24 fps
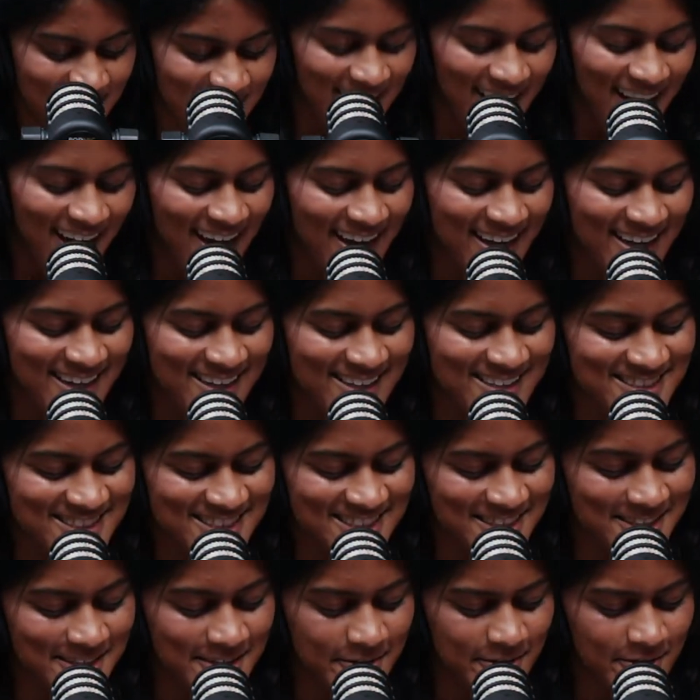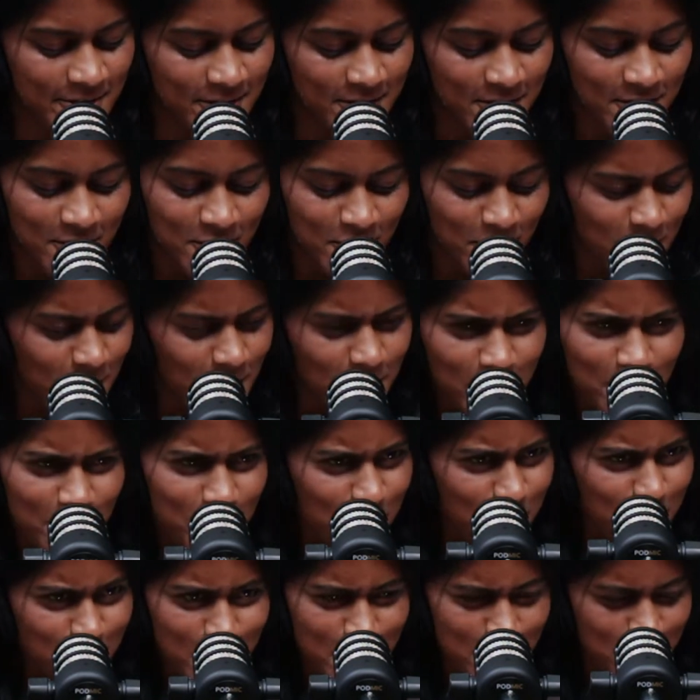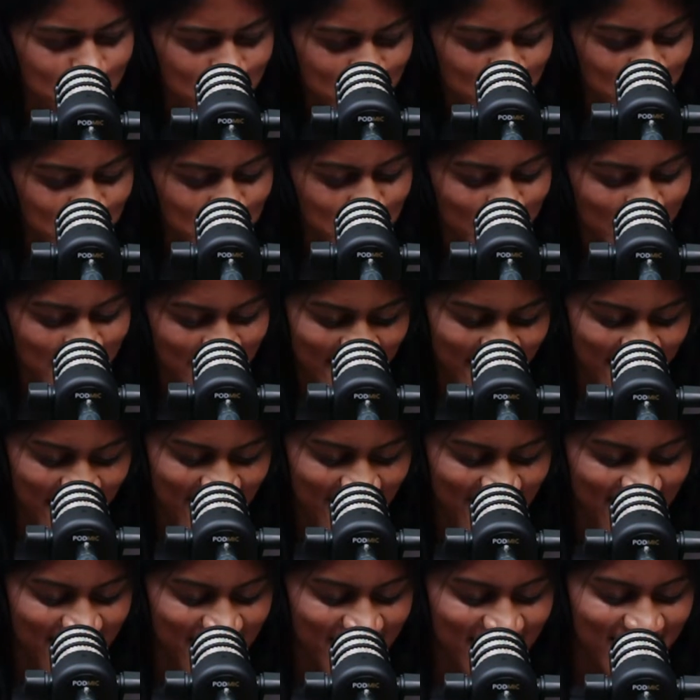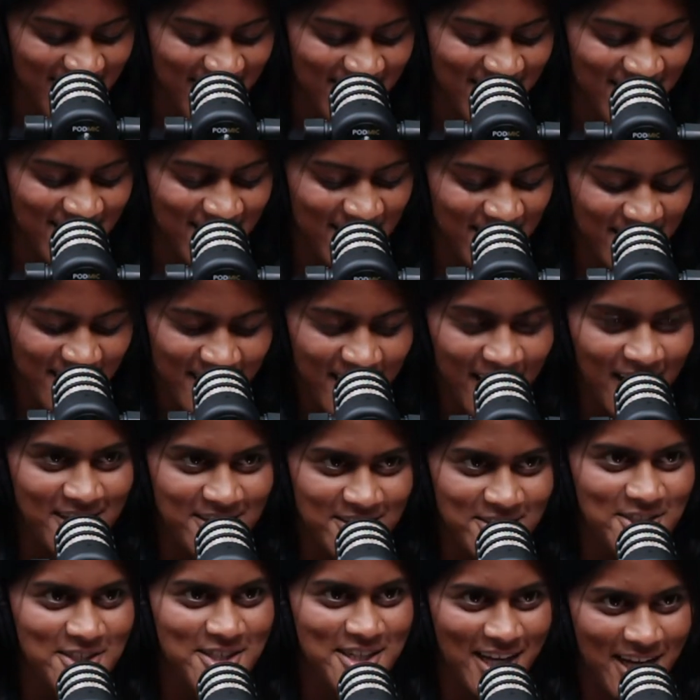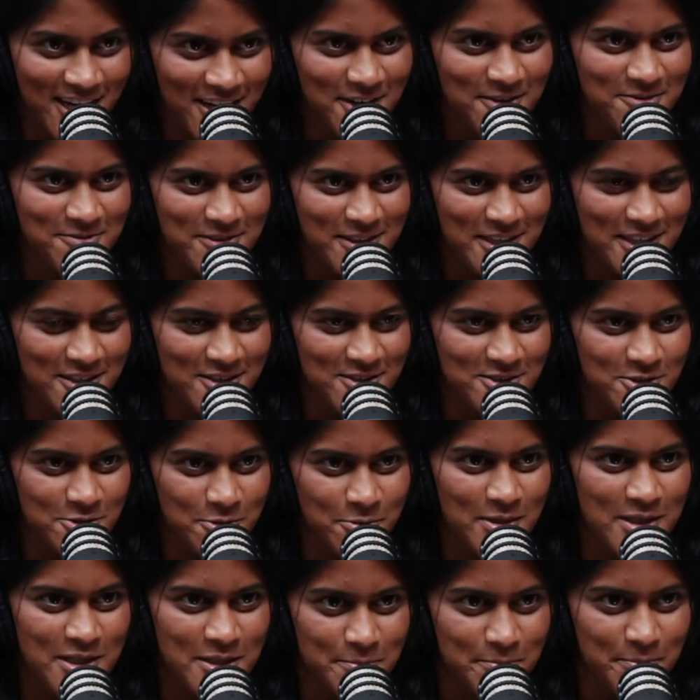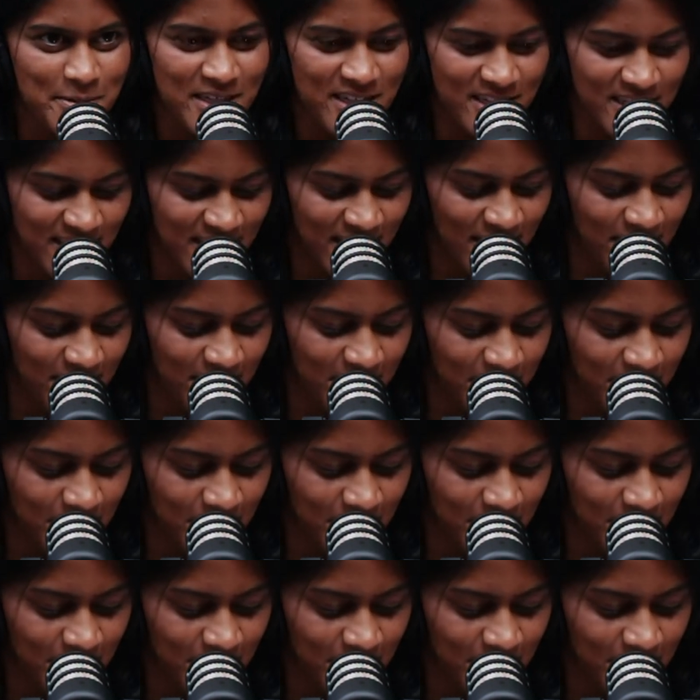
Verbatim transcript: Hi, Andrew. What are you doing here? I took care of things so we could be together.